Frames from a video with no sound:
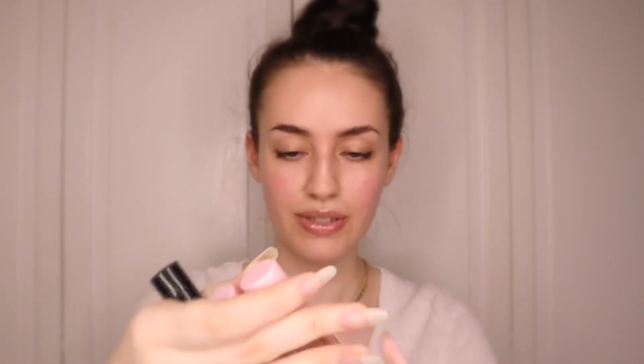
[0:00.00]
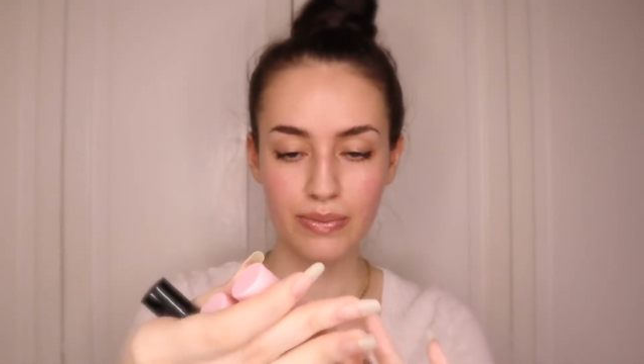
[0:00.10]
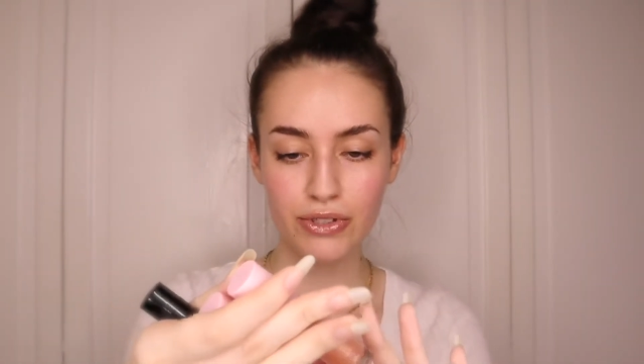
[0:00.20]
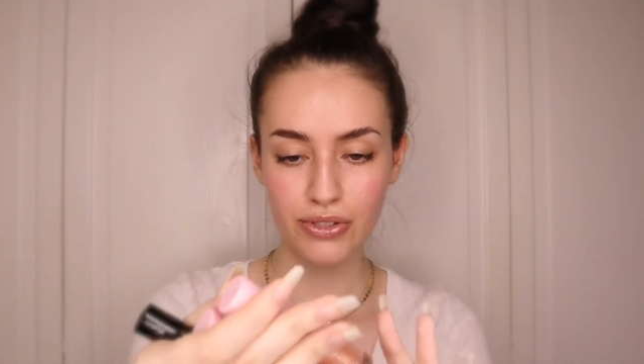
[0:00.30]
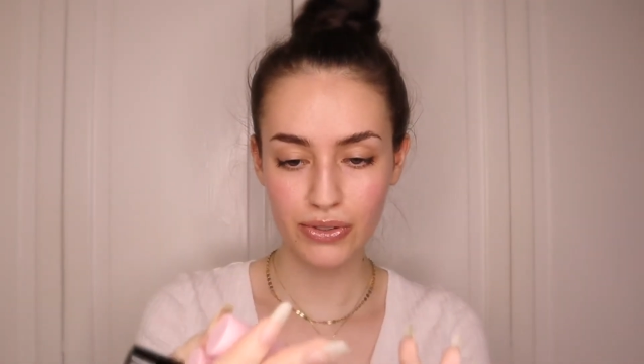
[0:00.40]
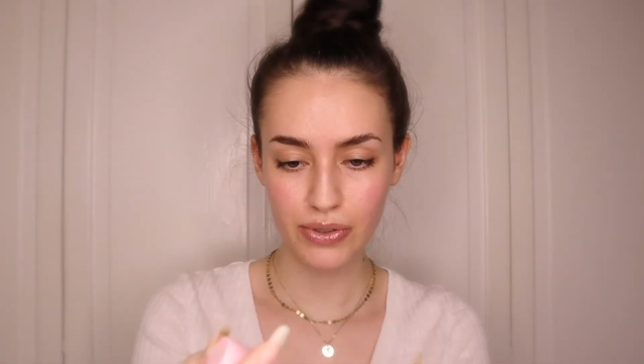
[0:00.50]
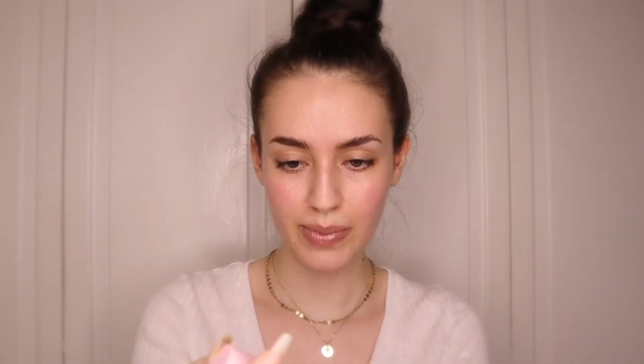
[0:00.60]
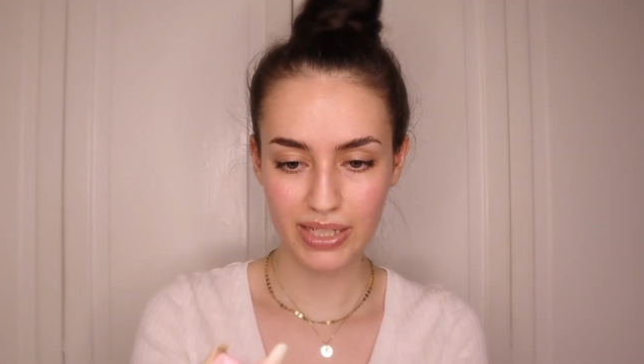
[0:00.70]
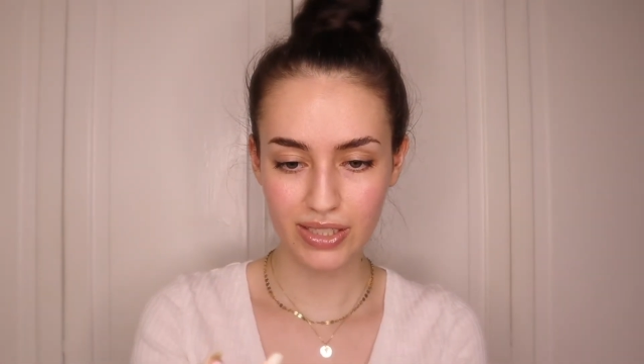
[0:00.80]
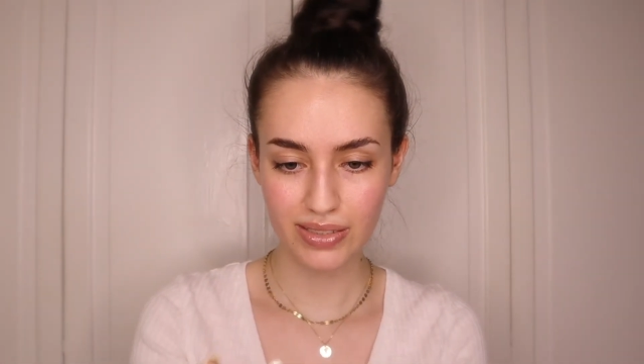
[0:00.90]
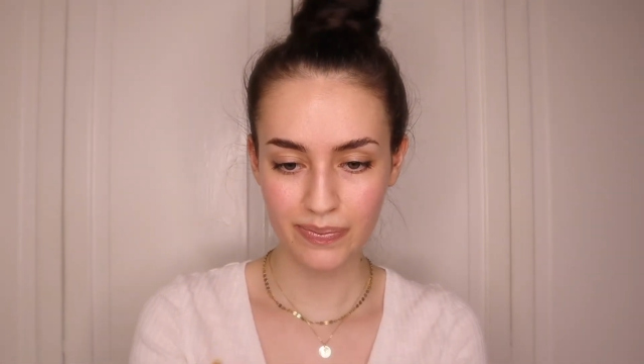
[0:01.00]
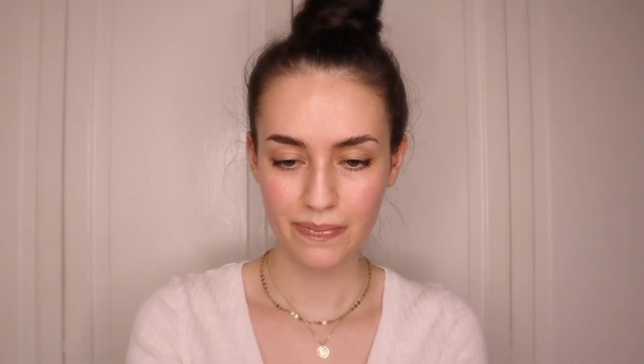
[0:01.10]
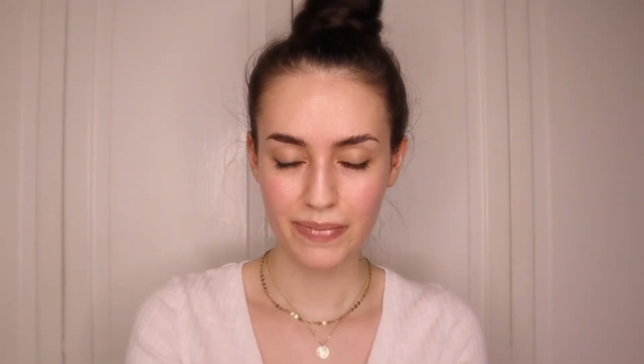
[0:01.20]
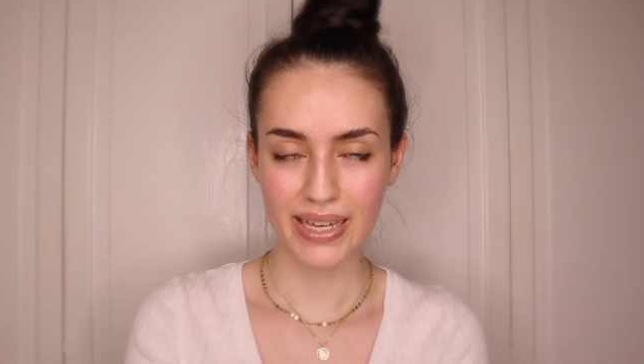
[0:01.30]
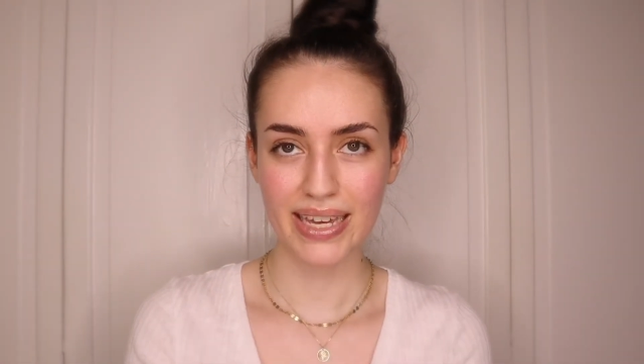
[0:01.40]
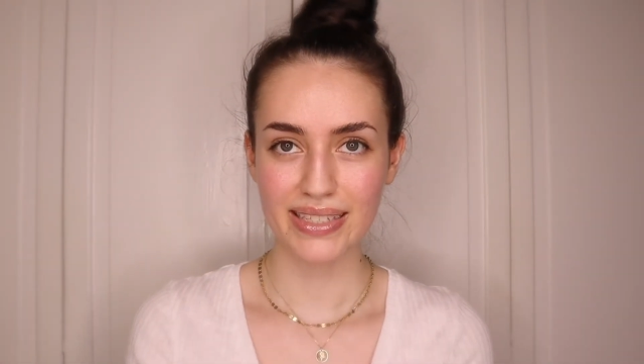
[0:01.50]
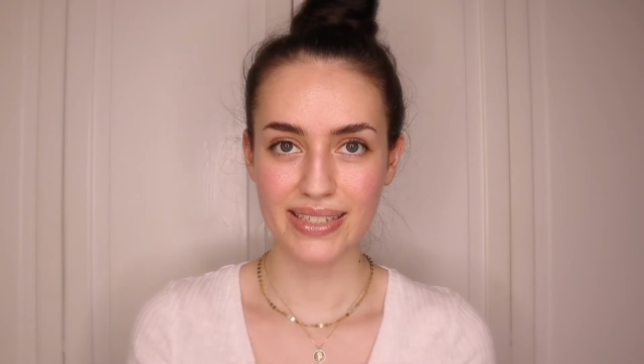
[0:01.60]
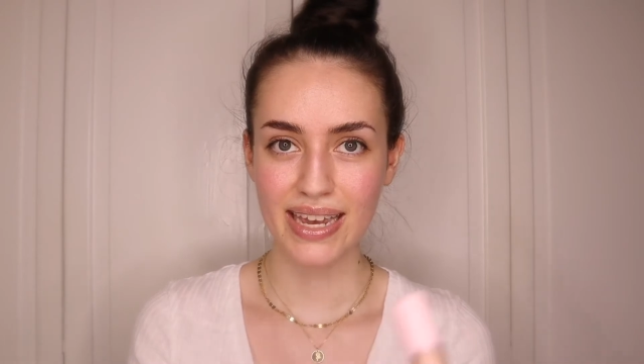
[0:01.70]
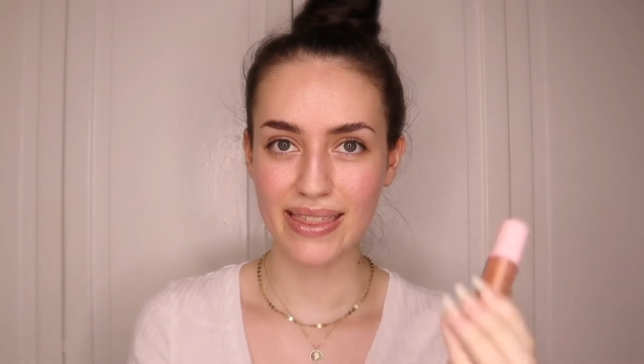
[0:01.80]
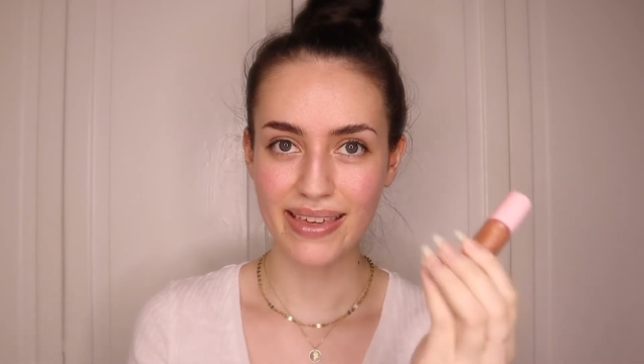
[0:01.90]
them so much. But yes,
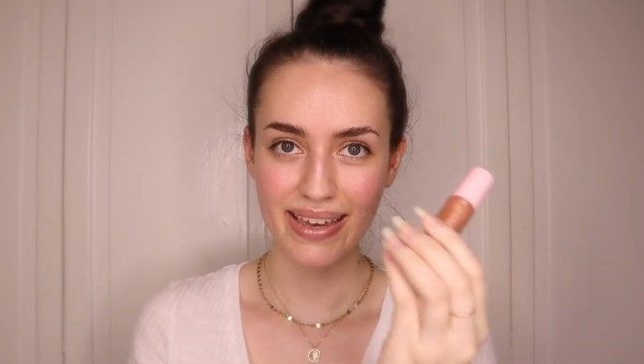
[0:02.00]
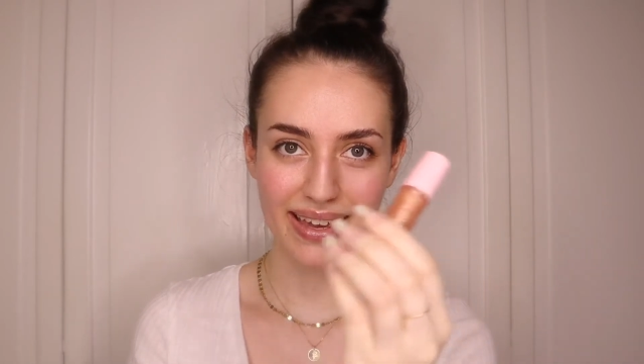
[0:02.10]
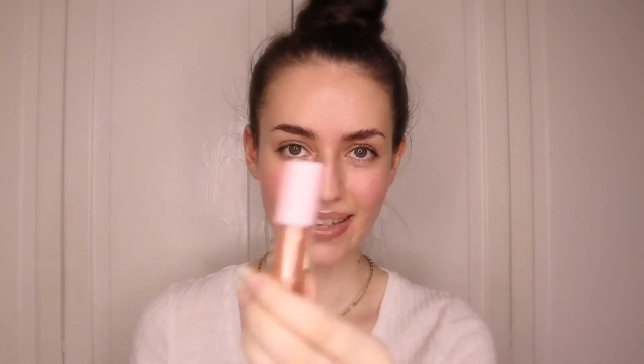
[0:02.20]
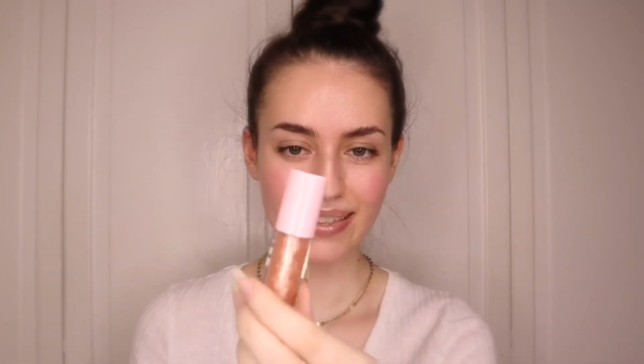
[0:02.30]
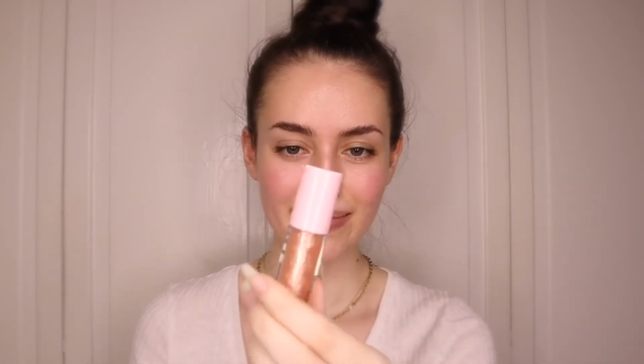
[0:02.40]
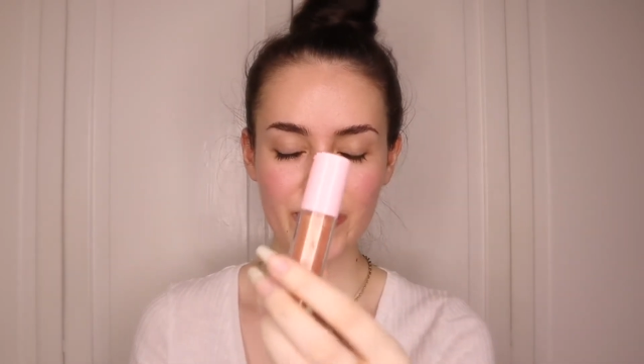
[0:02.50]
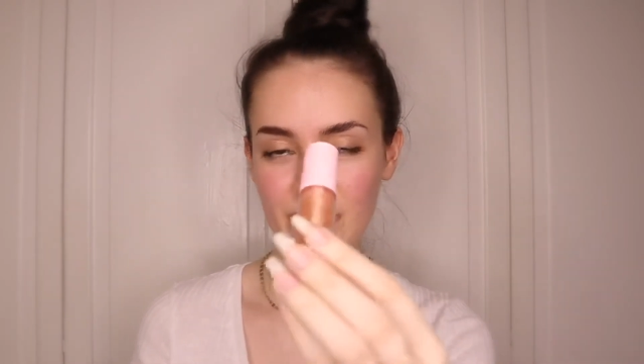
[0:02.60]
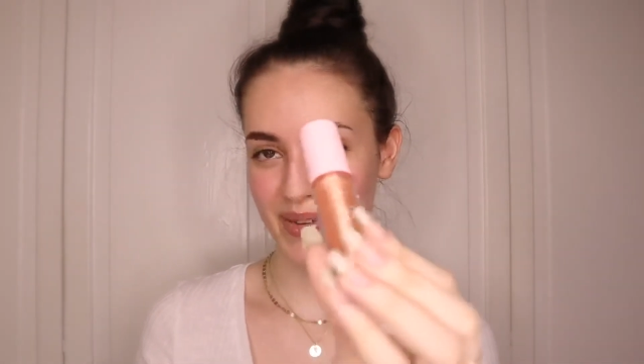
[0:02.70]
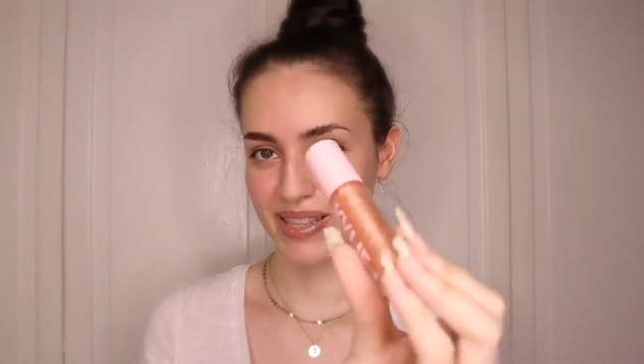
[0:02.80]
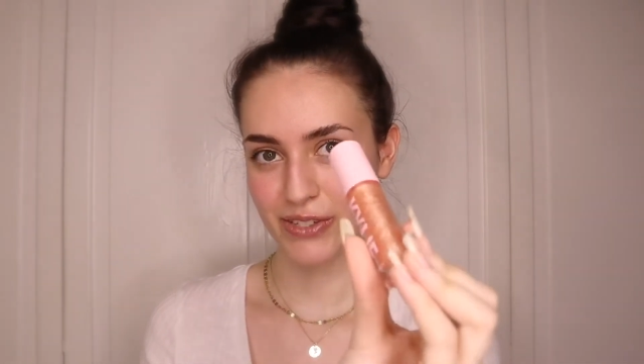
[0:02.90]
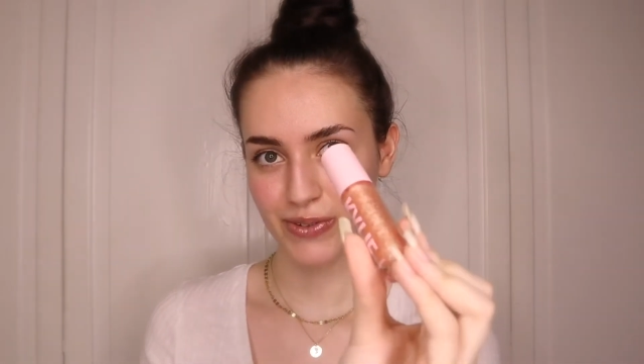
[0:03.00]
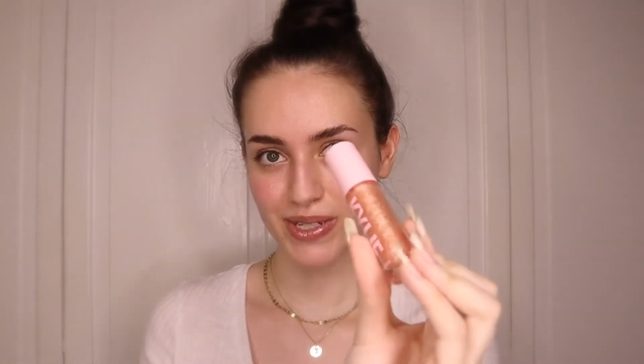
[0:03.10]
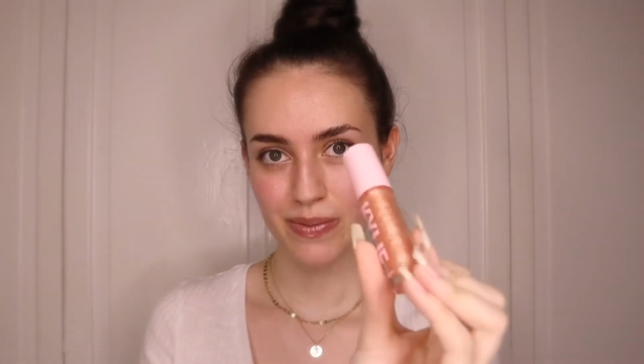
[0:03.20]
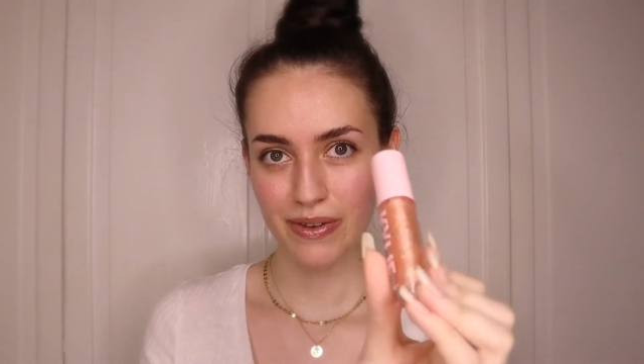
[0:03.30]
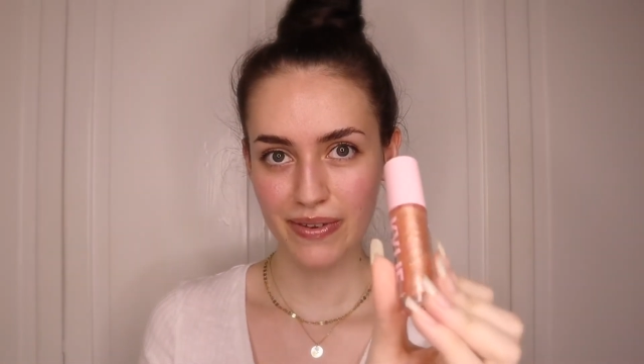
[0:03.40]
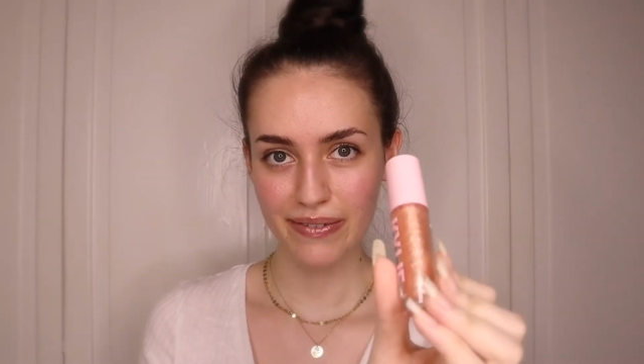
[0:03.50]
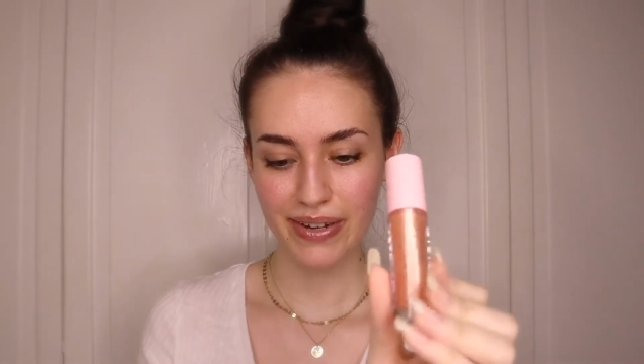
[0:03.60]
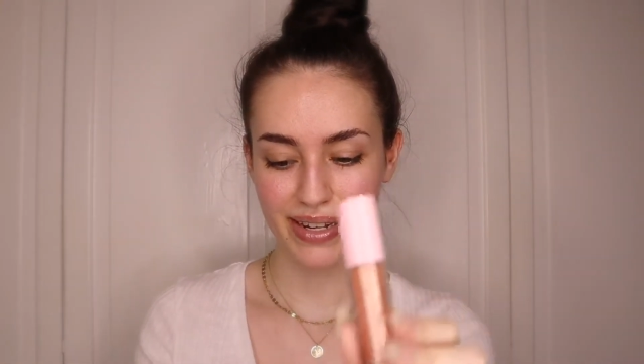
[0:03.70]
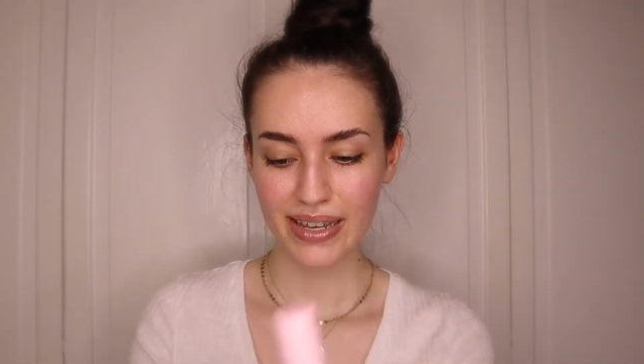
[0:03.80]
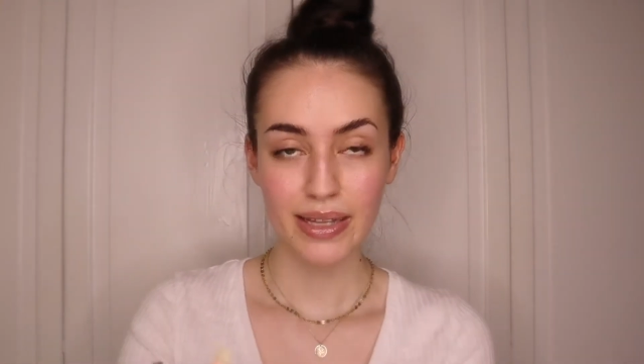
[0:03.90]
I think I would pick this one as my favorite.